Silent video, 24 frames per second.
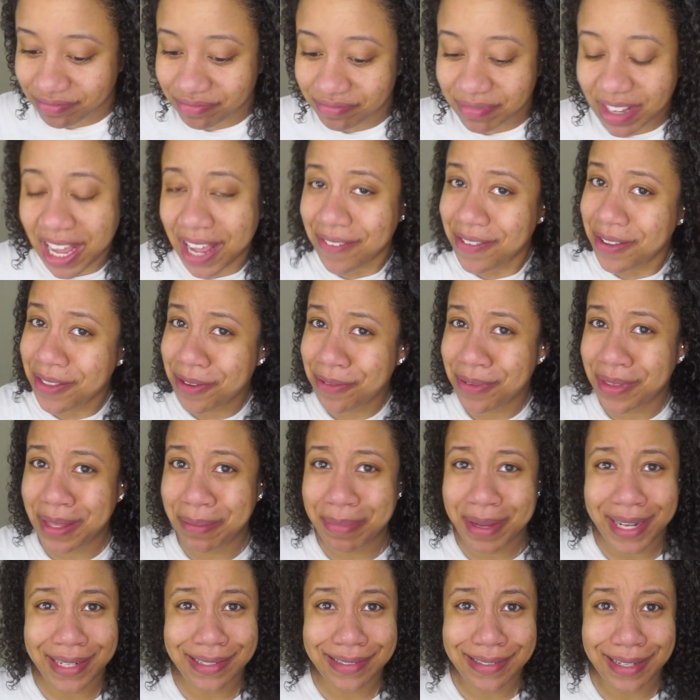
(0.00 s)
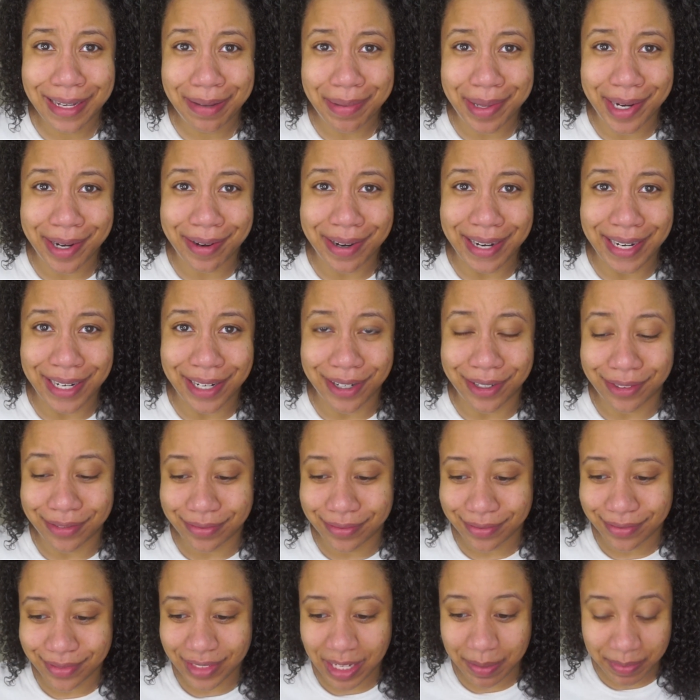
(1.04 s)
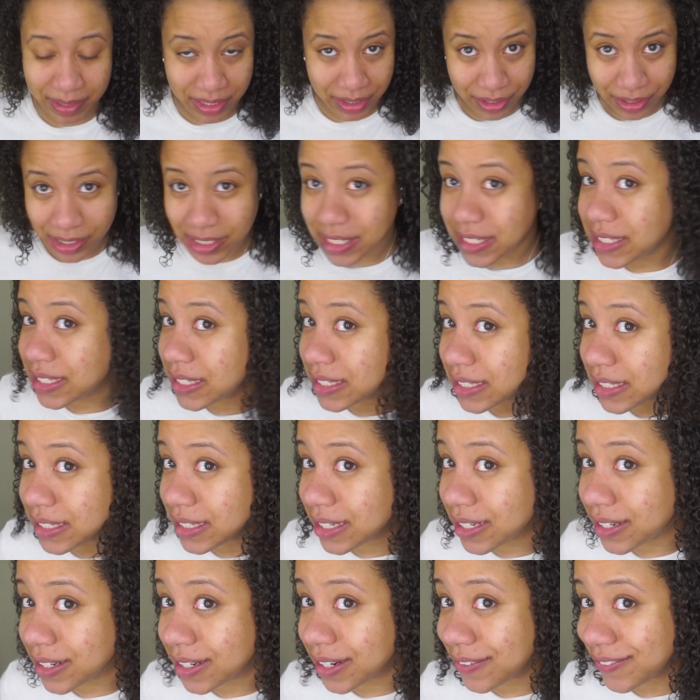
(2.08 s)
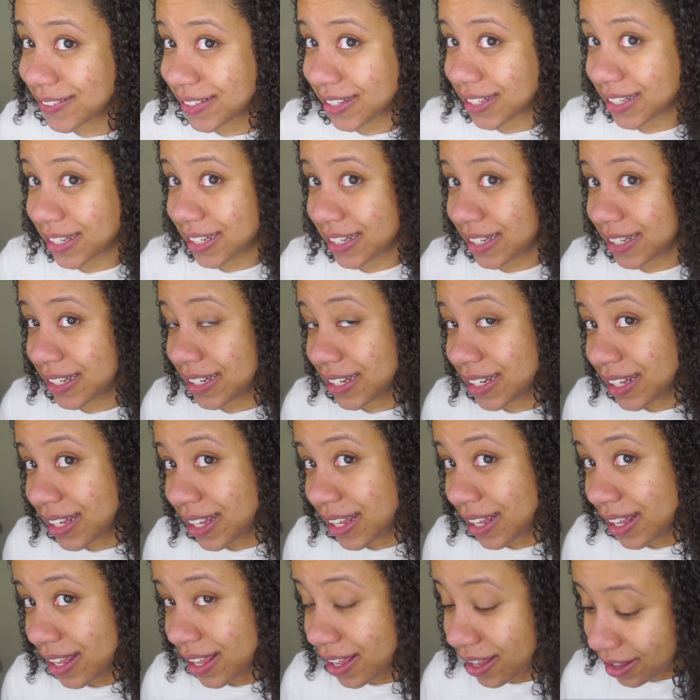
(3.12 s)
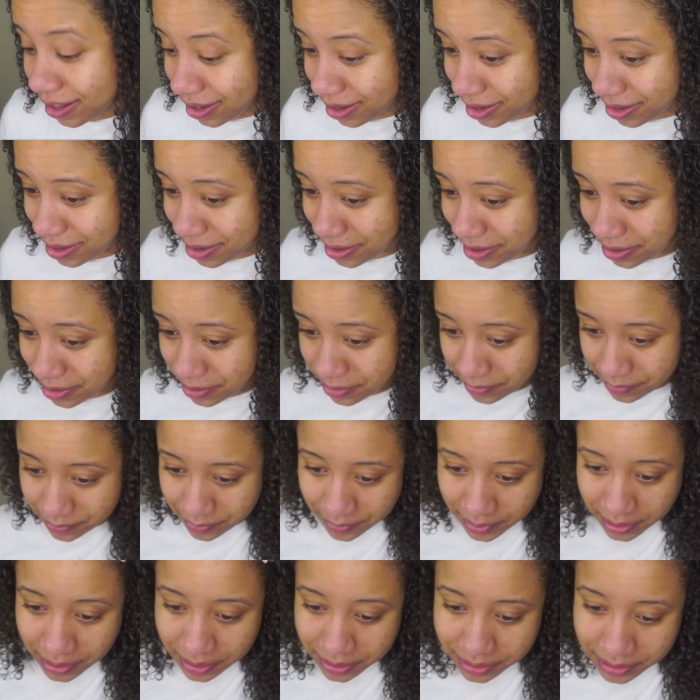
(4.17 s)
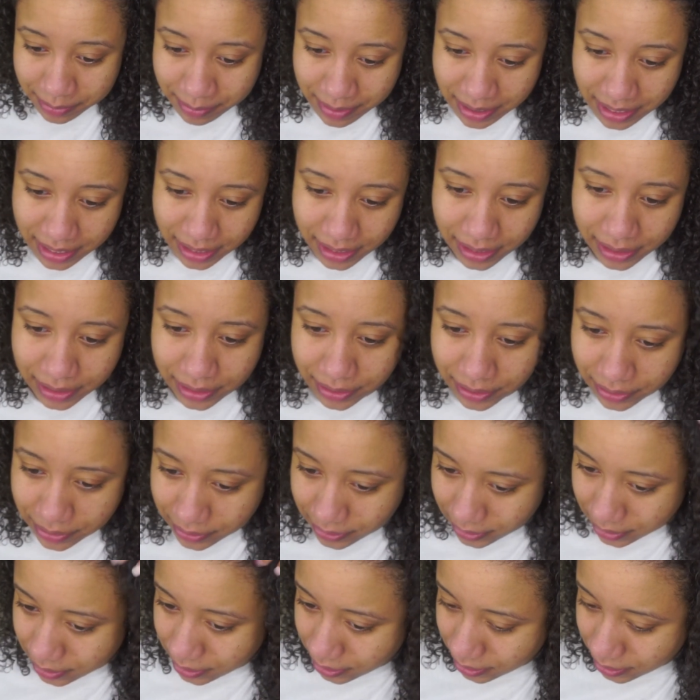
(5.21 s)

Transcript: have nothing really bad to say about it right now. I mean, the grease is in there and everything. Here's my little